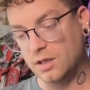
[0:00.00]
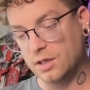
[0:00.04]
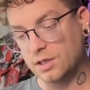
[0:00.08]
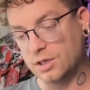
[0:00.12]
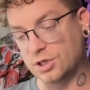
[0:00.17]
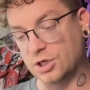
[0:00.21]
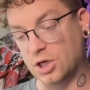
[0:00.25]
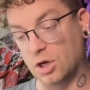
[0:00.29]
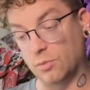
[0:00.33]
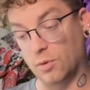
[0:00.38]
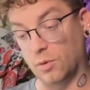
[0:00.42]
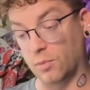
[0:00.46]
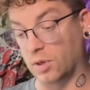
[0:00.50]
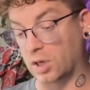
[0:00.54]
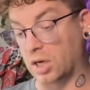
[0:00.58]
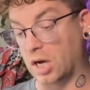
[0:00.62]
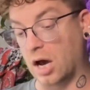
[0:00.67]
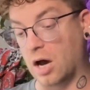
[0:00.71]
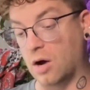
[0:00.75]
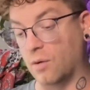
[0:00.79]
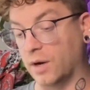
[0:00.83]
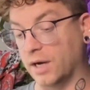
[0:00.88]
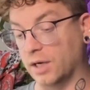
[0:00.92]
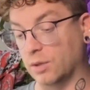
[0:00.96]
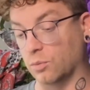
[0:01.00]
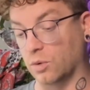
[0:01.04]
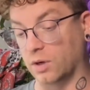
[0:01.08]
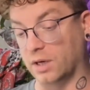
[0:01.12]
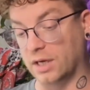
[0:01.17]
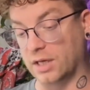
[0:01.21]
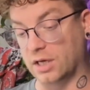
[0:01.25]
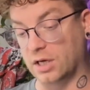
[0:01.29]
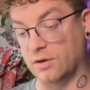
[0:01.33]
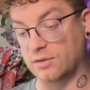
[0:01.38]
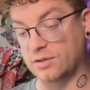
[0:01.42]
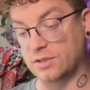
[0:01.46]
You know where we're going. We're going
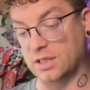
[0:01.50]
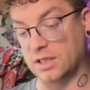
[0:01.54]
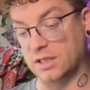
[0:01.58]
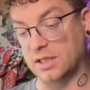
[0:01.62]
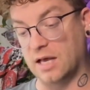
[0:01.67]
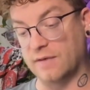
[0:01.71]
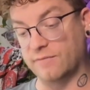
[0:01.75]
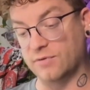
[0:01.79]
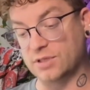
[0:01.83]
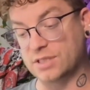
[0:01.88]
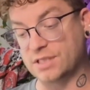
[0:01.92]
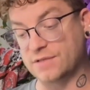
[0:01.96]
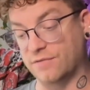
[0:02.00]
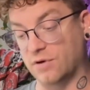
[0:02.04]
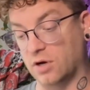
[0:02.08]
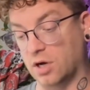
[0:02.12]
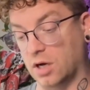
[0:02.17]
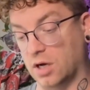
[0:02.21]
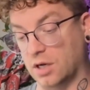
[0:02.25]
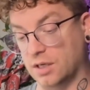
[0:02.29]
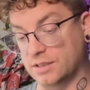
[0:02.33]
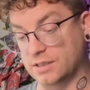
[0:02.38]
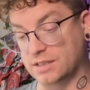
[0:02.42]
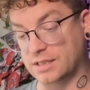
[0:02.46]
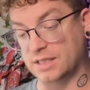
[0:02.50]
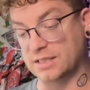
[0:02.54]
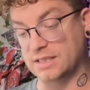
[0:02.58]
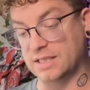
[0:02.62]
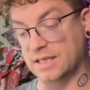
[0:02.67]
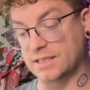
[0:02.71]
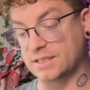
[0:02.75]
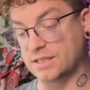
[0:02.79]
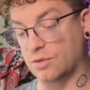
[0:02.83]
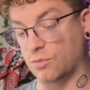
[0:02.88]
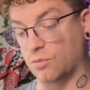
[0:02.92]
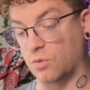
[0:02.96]
to go to the lovers first, because
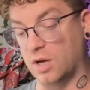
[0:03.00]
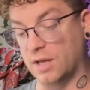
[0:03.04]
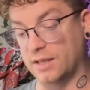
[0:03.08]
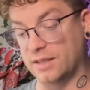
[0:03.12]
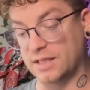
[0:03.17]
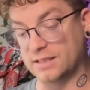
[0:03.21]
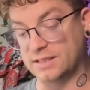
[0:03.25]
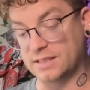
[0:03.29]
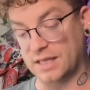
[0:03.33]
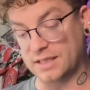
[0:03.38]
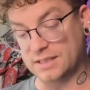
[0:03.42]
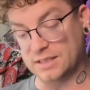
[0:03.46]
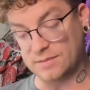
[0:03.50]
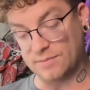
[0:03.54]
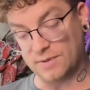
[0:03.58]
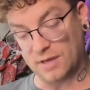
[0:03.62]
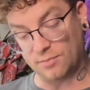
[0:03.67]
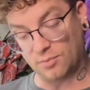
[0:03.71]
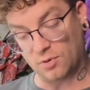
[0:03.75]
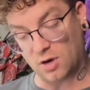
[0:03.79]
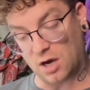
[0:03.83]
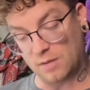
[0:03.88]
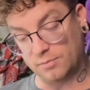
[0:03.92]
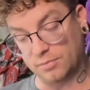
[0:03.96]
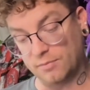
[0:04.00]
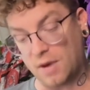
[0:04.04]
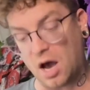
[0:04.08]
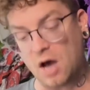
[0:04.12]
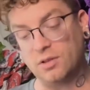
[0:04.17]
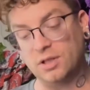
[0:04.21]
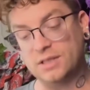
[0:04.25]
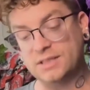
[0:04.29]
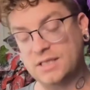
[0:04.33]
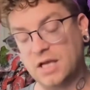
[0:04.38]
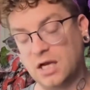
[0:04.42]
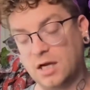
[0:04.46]
that's the one that tends to be a problem. Oh,
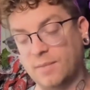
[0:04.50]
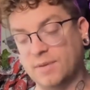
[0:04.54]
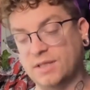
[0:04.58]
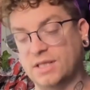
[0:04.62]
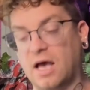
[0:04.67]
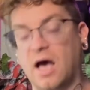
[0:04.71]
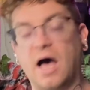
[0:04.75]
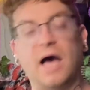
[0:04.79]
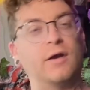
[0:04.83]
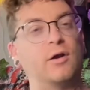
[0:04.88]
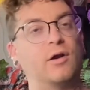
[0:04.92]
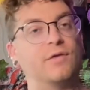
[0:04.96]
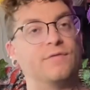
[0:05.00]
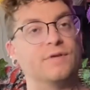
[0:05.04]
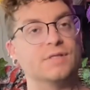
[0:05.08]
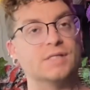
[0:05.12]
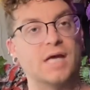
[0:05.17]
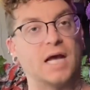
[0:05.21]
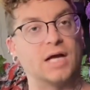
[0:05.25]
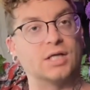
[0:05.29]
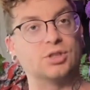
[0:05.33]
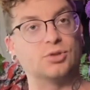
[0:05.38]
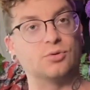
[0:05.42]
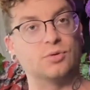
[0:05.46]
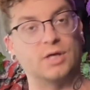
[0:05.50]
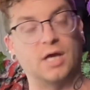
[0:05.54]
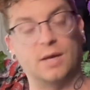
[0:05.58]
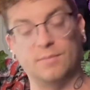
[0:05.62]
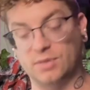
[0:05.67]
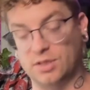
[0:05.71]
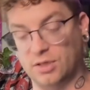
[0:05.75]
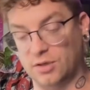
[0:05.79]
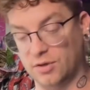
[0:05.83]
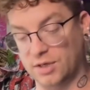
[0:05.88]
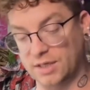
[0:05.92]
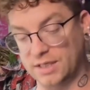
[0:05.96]
let's talk about the Hierophant, actually. I'm
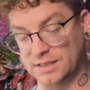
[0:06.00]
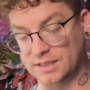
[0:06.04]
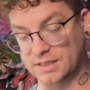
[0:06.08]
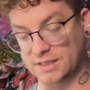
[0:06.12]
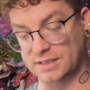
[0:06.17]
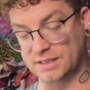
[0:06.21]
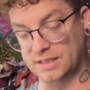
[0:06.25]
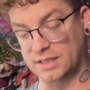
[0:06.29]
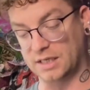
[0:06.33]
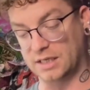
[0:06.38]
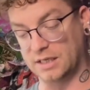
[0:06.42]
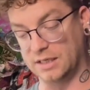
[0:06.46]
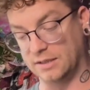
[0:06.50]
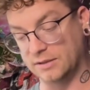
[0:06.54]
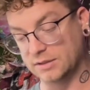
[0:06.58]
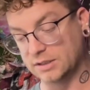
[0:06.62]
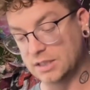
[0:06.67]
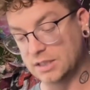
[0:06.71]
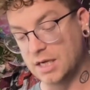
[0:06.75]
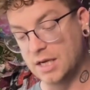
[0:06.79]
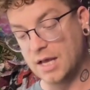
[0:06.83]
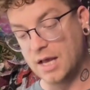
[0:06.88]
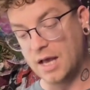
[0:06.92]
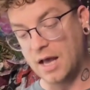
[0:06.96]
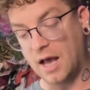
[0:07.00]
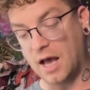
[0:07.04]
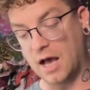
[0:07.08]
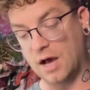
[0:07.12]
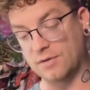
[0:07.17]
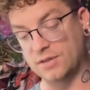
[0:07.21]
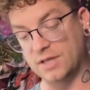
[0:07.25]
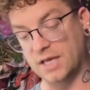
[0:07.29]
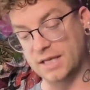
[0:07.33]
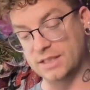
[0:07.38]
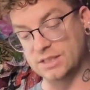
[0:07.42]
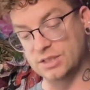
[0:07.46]
curious to see how
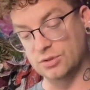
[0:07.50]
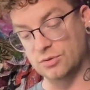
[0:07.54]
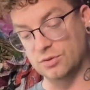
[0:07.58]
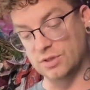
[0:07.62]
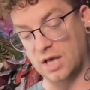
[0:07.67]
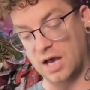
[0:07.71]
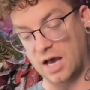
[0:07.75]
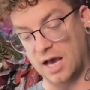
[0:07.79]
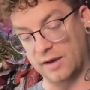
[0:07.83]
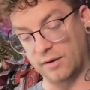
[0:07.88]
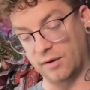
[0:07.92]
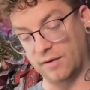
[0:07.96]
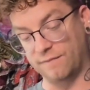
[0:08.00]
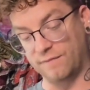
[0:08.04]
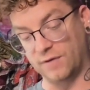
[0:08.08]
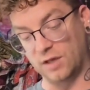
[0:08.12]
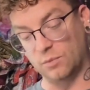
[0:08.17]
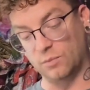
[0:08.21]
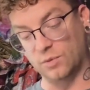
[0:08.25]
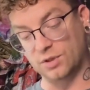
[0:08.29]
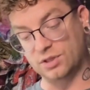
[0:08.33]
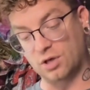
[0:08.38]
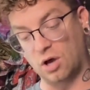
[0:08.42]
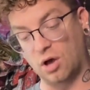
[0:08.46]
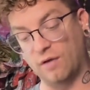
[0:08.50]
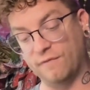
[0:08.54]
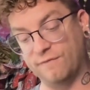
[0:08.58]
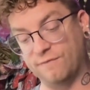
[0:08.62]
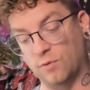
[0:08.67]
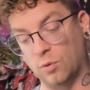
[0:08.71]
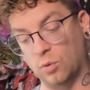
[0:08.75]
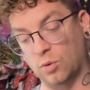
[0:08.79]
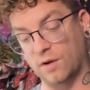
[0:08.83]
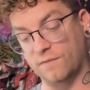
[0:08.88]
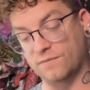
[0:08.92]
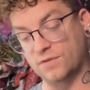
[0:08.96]
they do the Hierophant. With all
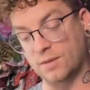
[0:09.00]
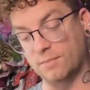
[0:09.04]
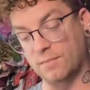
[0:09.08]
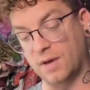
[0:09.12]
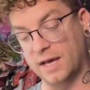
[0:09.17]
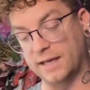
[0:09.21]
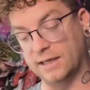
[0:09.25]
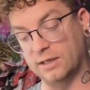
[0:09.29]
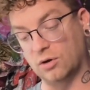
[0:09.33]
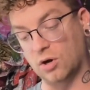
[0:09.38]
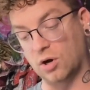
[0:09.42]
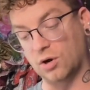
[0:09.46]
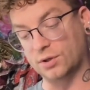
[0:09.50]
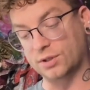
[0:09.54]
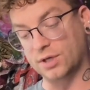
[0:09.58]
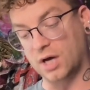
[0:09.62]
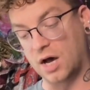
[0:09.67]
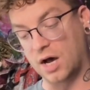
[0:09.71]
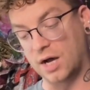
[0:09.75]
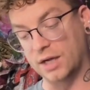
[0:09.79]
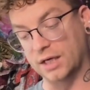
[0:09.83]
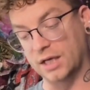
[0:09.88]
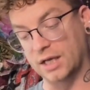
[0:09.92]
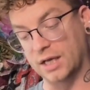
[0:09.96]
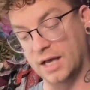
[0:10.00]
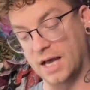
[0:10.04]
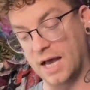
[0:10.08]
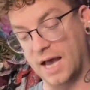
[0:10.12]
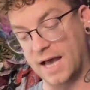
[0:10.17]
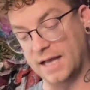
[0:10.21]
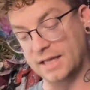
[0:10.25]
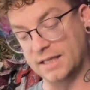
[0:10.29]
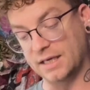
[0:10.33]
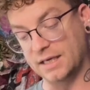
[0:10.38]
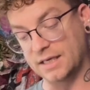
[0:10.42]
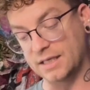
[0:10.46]
4 of the minor arcana
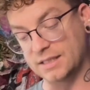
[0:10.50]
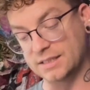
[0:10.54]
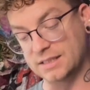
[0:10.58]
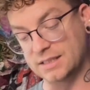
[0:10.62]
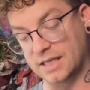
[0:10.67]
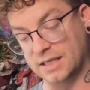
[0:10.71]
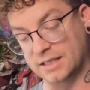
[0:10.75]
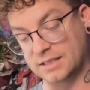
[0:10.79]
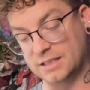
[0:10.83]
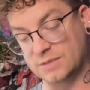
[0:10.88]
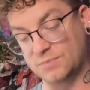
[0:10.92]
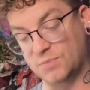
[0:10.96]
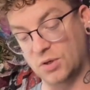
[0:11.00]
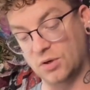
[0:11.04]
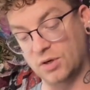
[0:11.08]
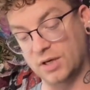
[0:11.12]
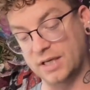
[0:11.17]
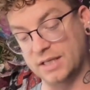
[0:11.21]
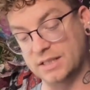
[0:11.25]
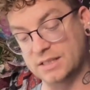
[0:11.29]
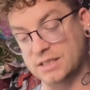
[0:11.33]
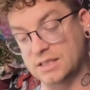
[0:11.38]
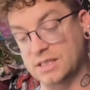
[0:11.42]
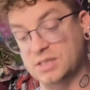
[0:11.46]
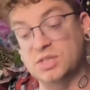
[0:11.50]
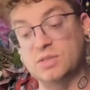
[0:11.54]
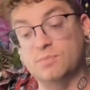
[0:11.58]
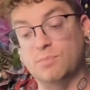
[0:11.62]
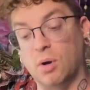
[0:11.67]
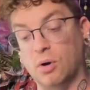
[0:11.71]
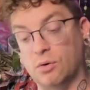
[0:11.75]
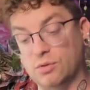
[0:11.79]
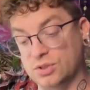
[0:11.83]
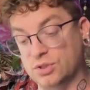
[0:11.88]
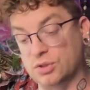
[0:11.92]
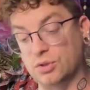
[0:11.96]
at his experienced
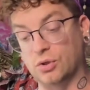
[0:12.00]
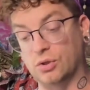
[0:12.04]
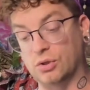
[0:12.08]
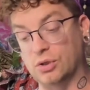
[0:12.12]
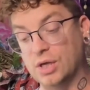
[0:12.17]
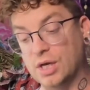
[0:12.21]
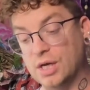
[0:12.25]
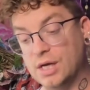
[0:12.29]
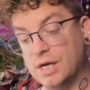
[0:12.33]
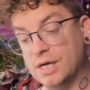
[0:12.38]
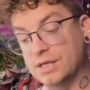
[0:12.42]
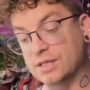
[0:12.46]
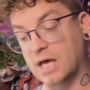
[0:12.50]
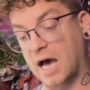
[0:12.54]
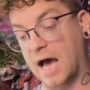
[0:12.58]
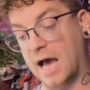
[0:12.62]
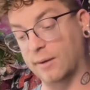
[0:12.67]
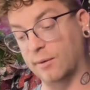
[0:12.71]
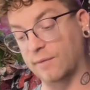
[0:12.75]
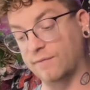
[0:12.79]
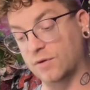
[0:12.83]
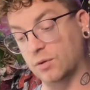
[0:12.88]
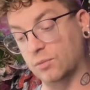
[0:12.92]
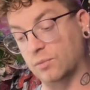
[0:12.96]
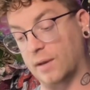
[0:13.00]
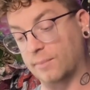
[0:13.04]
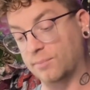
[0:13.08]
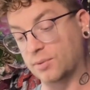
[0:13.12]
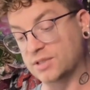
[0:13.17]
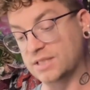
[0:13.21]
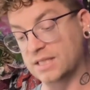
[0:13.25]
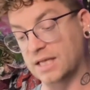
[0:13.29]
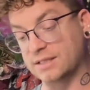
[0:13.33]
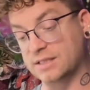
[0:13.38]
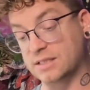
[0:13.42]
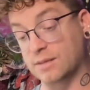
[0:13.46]
disposal, the Hierophant
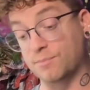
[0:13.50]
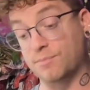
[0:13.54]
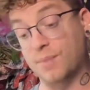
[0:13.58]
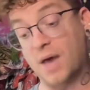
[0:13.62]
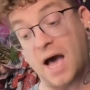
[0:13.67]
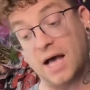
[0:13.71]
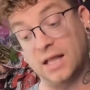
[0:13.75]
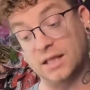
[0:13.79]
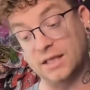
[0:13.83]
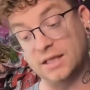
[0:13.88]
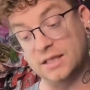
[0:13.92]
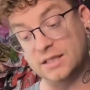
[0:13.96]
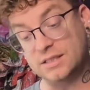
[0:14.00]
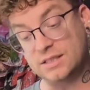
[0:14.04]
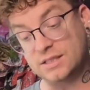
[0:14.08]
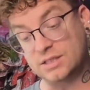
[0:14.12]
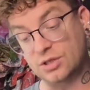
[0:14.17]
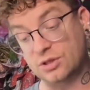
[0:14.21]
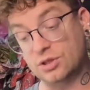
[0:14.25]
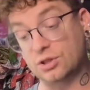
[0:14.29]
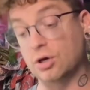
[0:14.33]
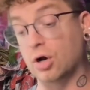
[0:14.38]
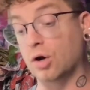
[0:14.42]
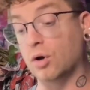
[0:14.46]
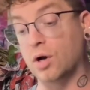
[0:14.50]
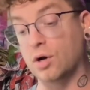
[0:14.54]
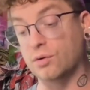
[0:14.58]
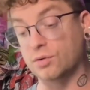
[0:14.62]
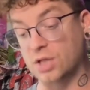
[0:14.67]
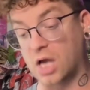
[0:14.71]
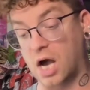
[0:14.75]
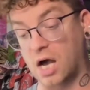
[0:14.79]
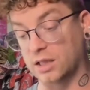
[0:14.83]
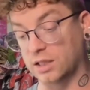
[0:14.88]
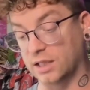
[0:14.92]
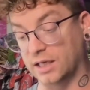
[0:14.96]
represents a balanced, thorough
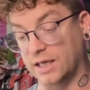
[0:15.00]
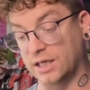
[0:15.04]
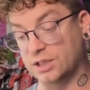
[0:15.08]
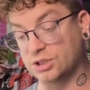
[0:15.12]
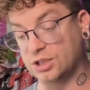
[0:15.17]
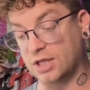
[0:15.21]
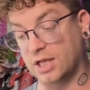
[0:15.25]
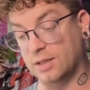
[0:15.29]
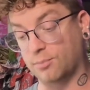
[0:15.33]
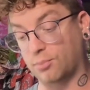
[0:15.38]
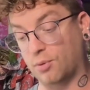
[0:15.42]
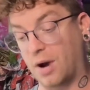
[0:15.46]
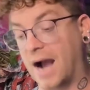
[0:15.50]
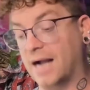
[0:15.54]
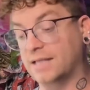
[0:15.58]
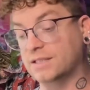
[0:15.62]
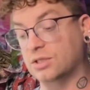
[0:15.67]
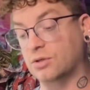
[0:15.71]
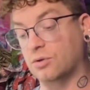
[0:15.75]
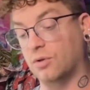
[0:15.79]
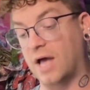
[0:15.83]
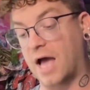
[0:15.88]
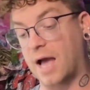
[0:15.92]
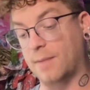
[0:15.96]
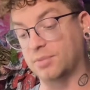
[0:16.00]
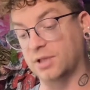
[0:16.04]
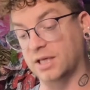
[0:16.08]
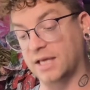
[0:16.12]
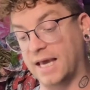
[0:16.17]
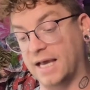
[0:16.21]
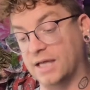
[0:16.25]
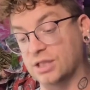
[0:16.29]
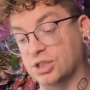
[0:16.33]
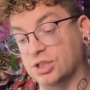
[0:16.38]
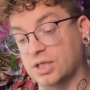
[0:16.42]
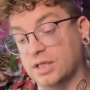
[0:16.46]
knowledge and practical
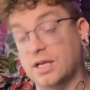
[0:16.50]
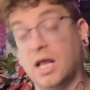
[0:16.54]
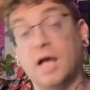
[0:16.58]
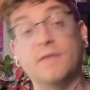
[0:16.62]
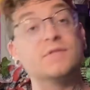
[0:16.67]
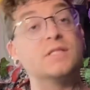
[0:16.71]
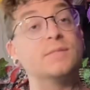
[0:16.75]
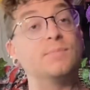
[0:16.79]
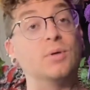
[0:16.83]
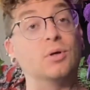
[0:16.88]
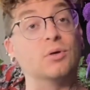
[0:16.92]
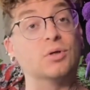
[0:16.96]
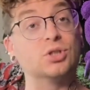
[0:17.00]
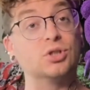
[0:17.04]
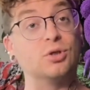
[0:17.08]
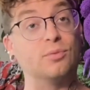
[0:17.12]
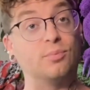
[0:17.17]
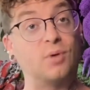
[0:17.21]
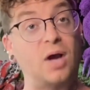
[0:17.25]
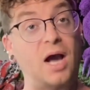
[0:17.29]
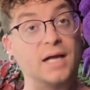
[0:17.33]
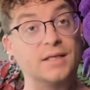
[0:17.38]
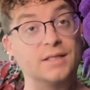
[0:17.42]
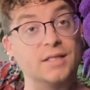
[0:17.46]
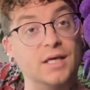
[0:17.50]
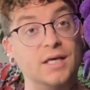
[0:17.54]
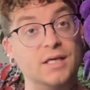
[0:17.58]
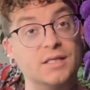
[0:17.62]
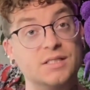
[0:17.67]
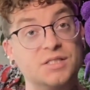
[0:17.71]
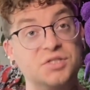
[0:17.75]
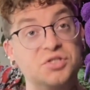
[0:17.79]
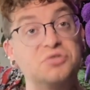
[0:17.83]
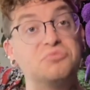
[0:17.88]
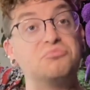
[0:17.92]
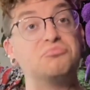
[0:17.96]
application of spiritual
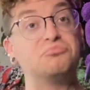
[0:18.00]
practice.